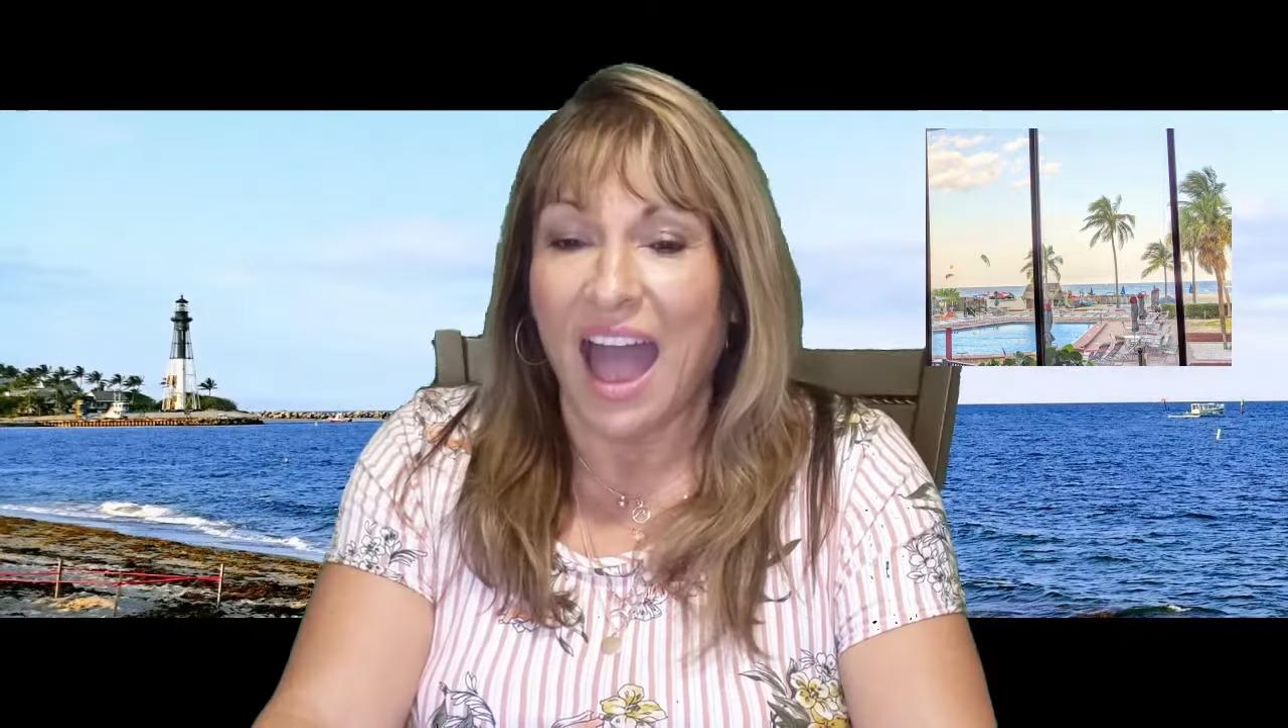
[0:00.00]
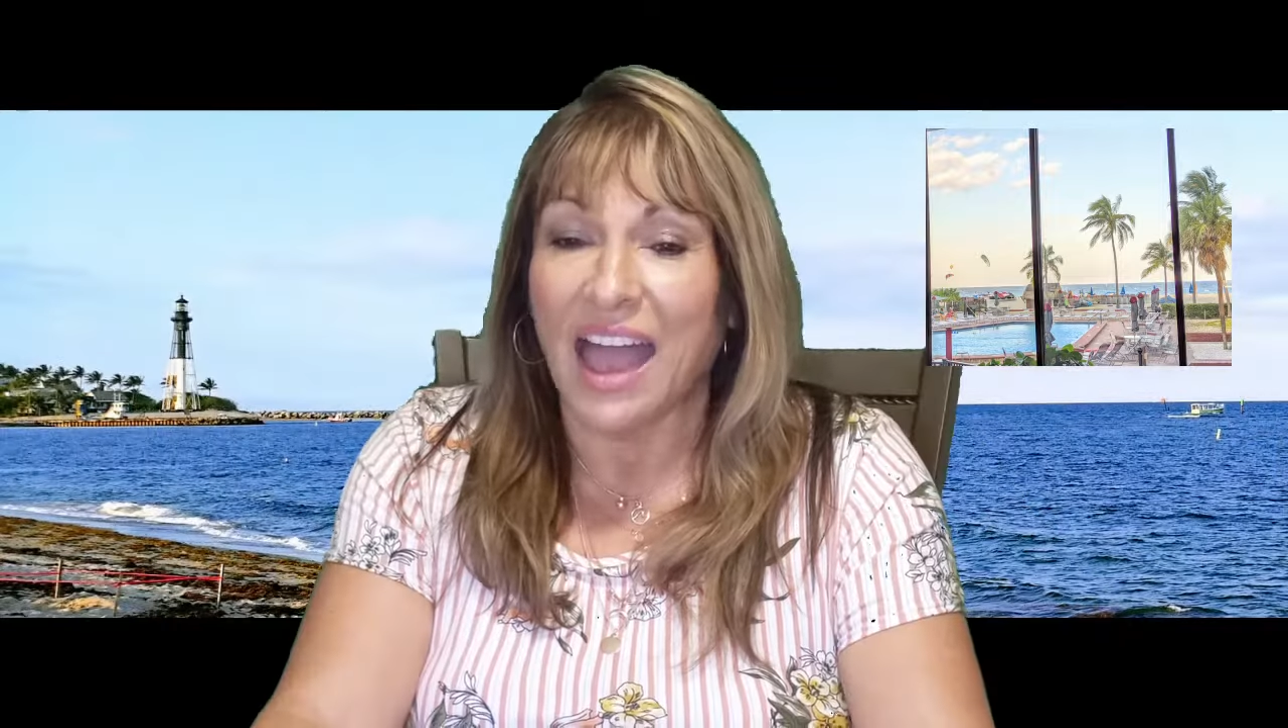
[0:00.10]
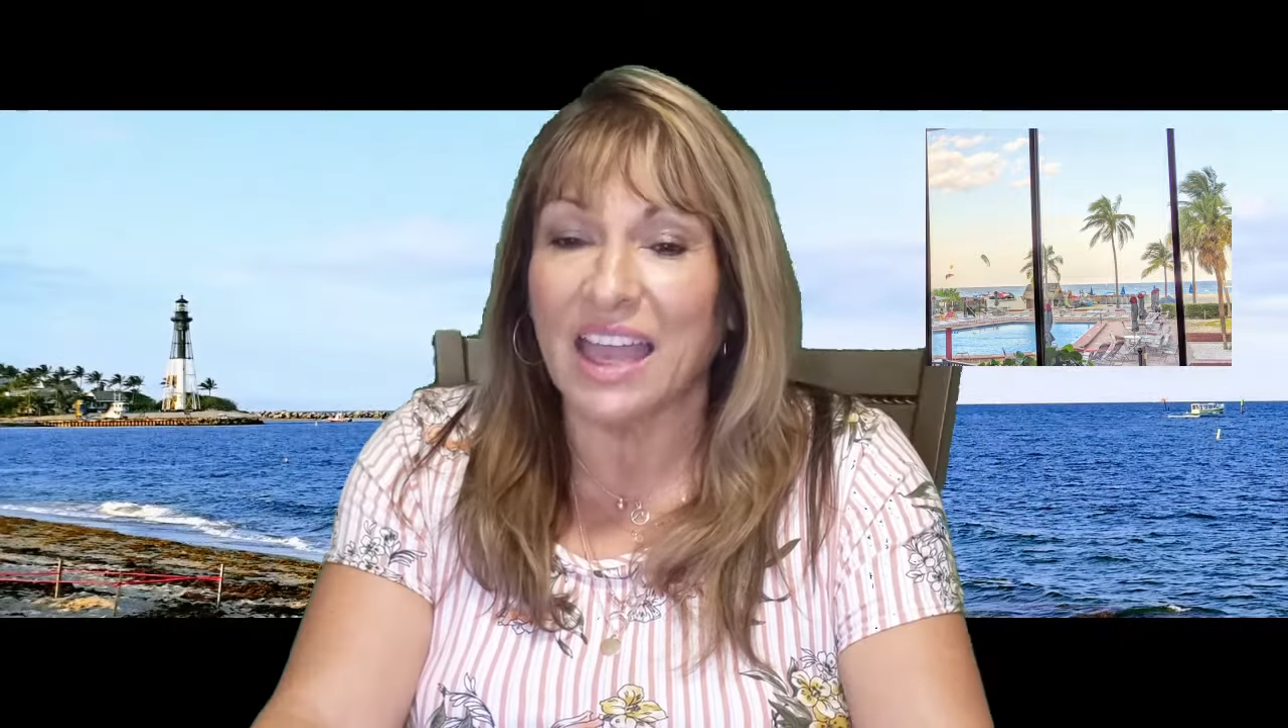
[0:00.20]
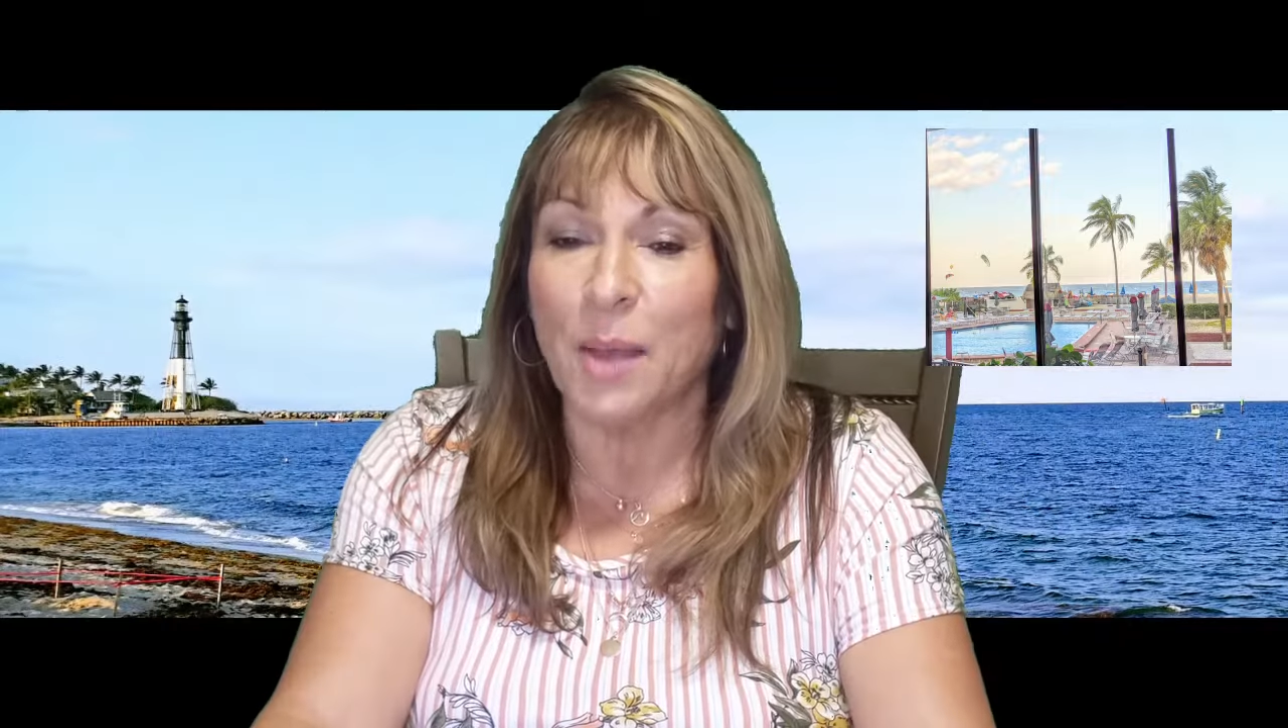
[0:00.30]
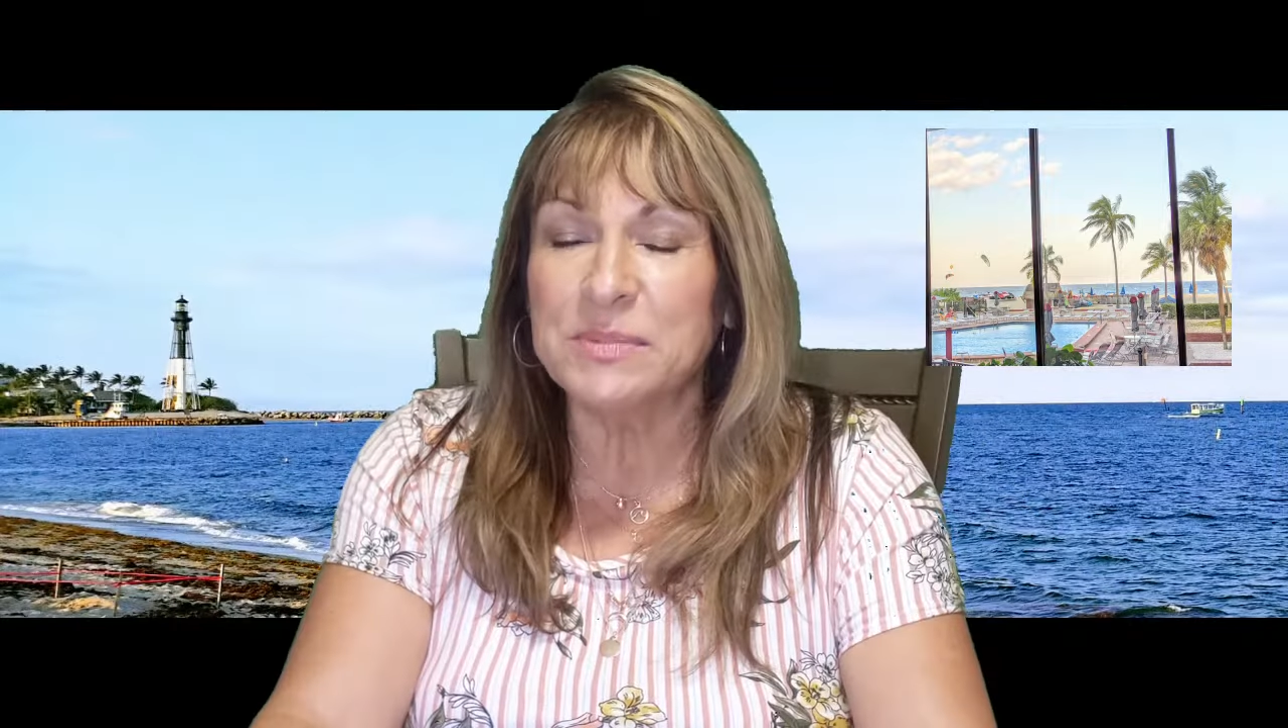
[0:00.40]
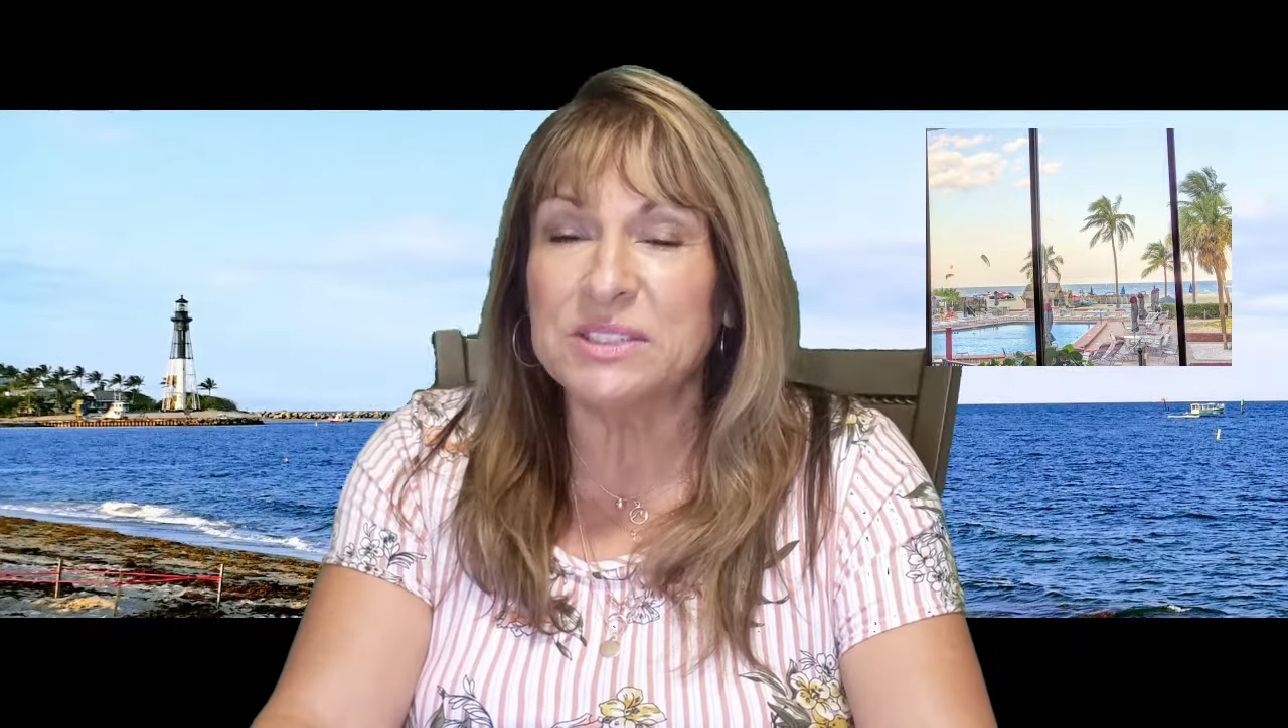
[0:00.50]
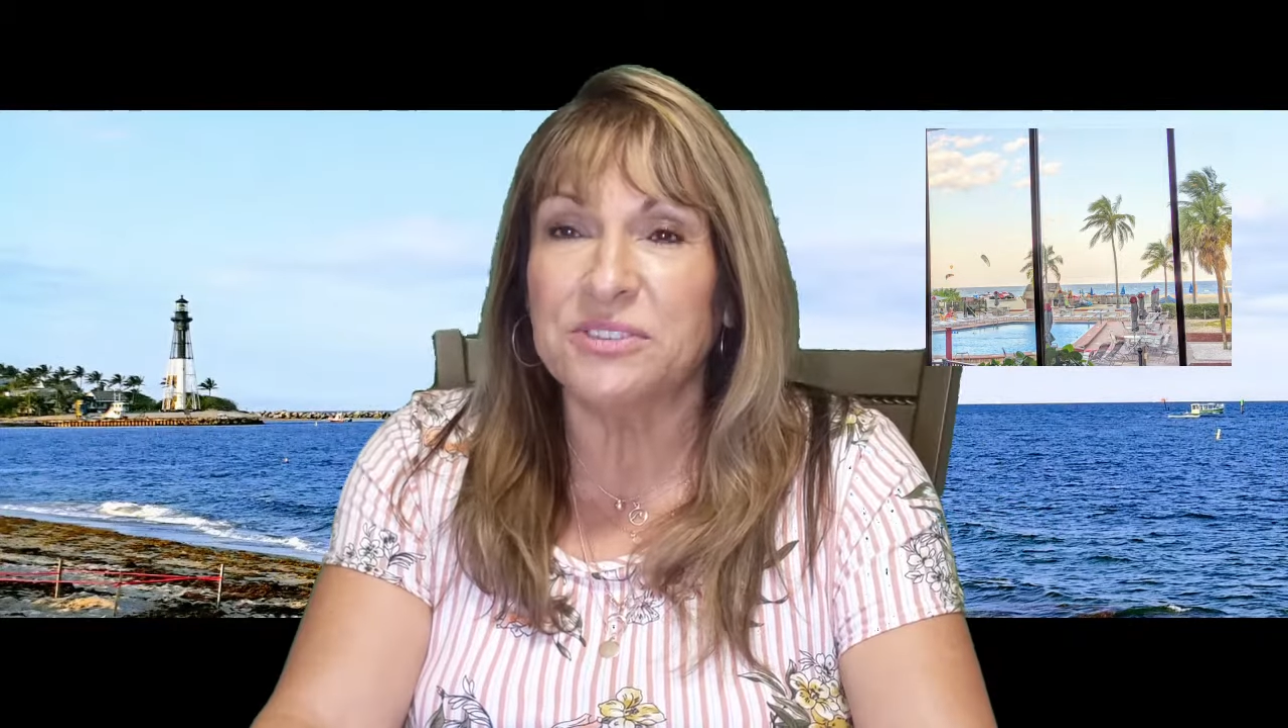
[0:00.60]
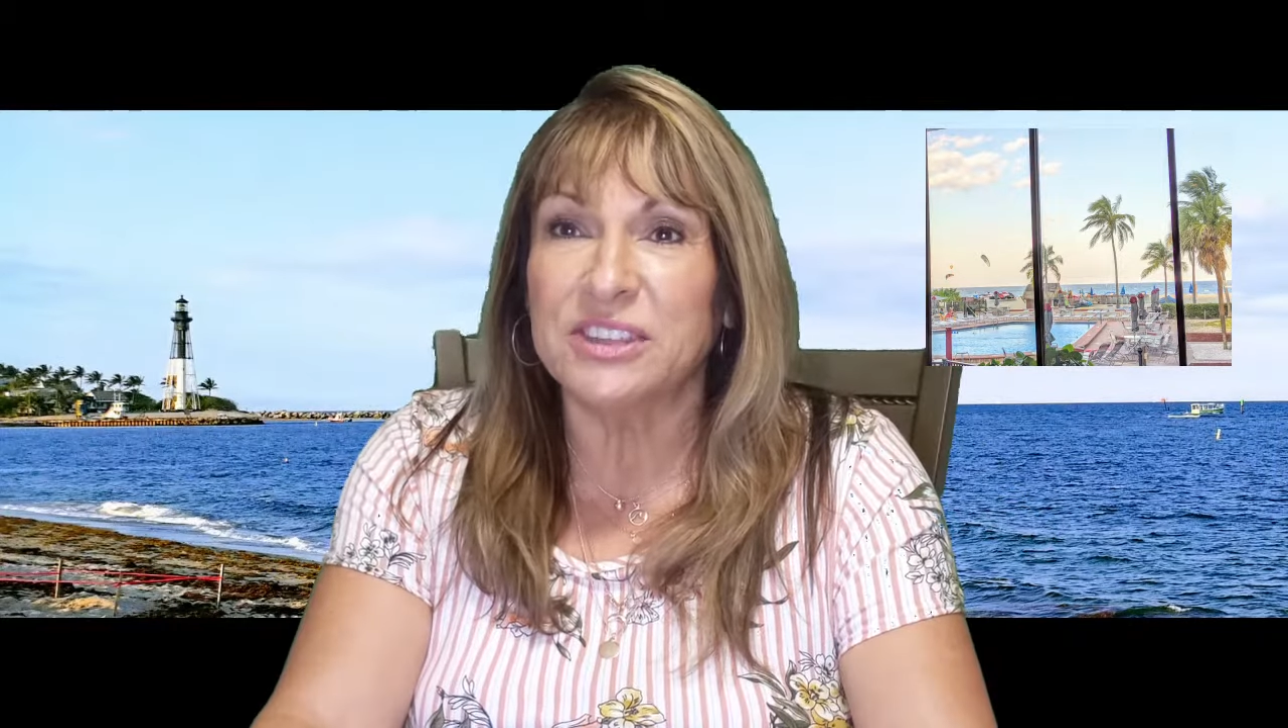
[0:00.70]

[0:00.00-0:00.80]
I opted for